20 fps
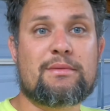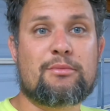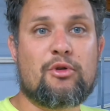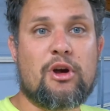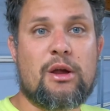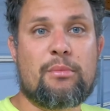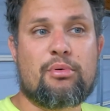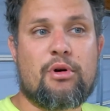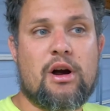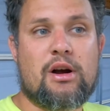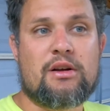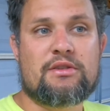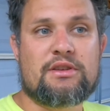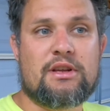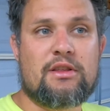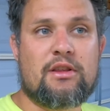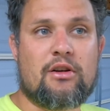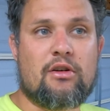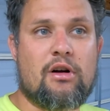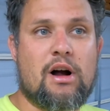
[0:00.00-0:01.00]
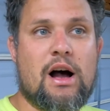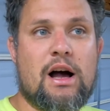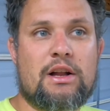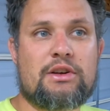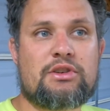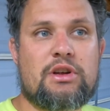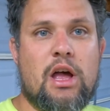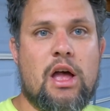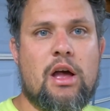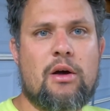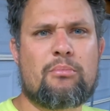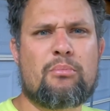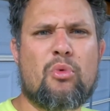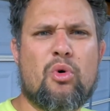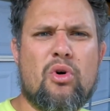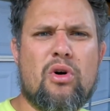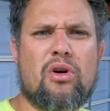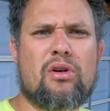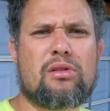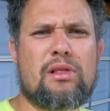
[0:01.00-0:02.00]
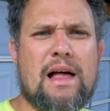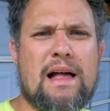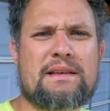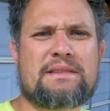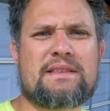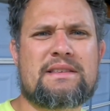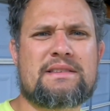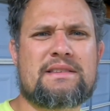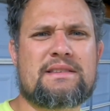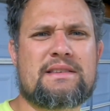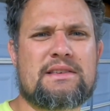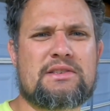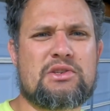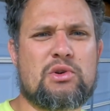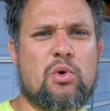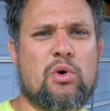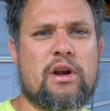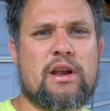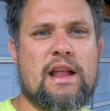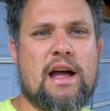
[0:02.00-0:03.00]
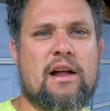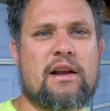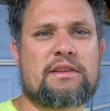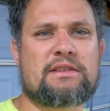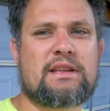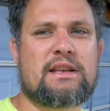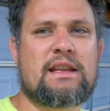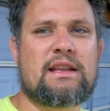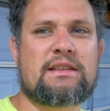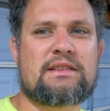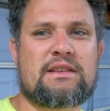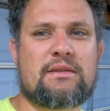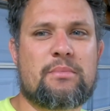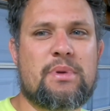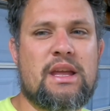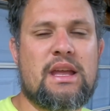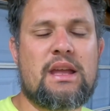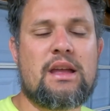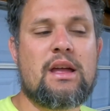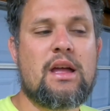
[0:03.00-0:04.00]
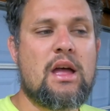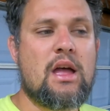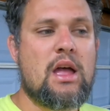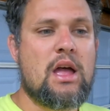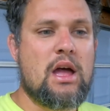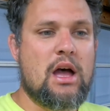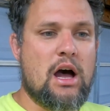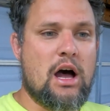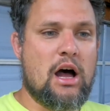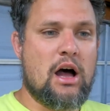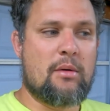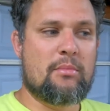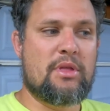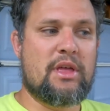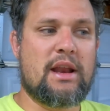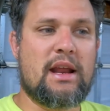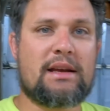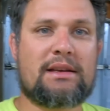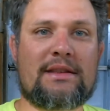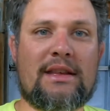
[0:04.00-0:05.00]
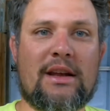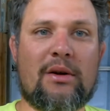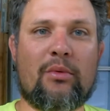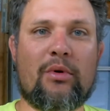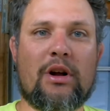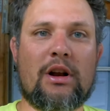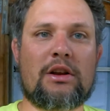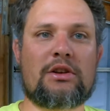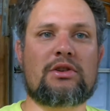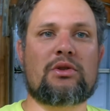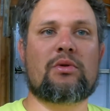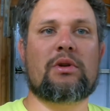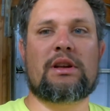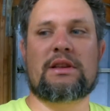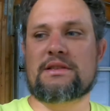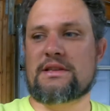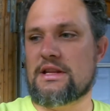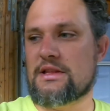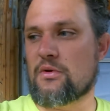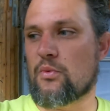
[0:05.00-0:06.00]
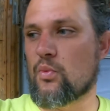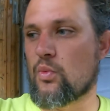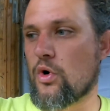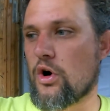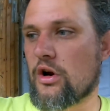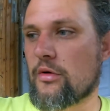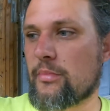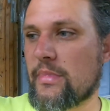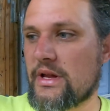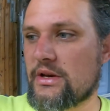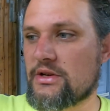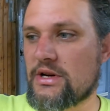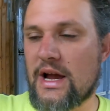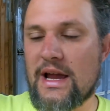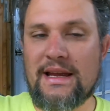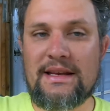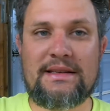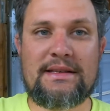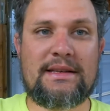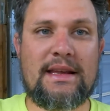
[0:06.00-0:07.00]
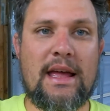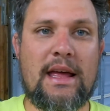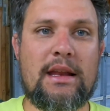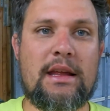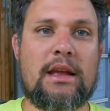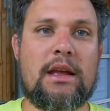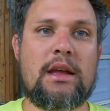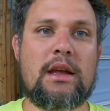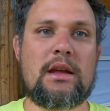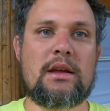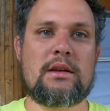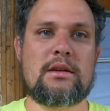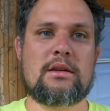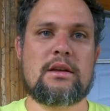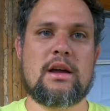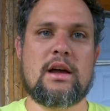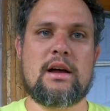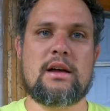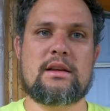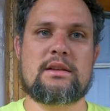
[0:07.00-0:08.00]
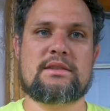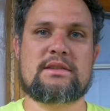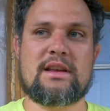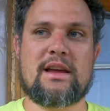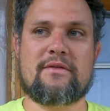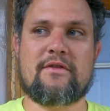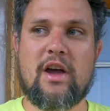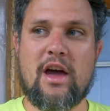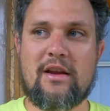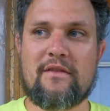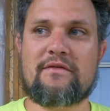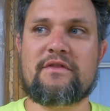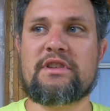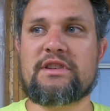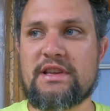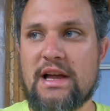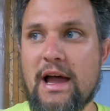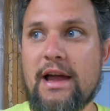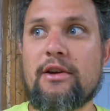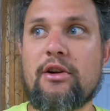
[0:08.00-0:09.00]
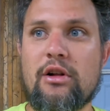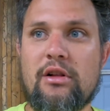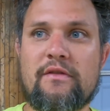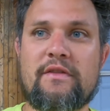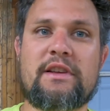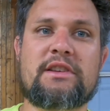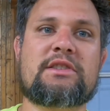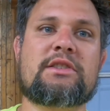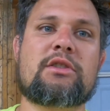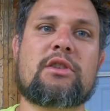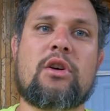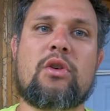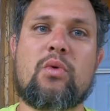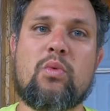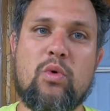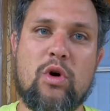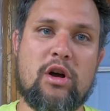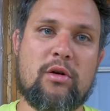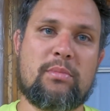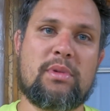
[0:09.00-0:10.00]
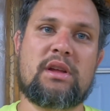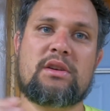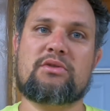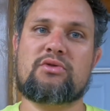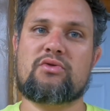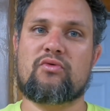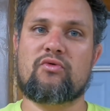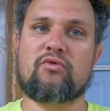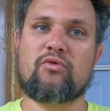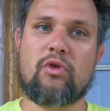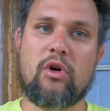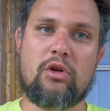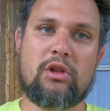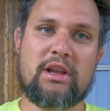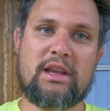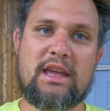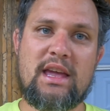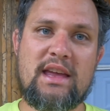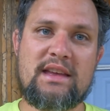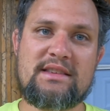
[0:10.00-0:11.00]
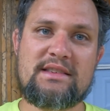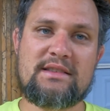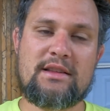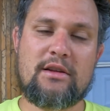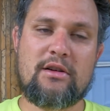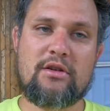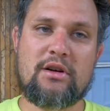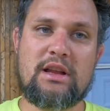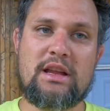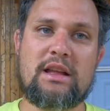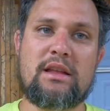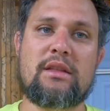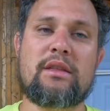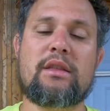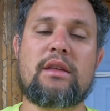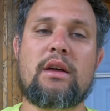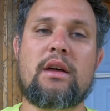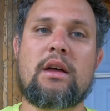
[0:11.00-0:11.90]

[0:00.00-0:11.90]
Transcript: great progress in the garage. More or less, this is as torn down as it needs to be. The next thing we're gonna do is get the workbench height set, because I've kind of designed all of this to go workbench, rolling cases underneath,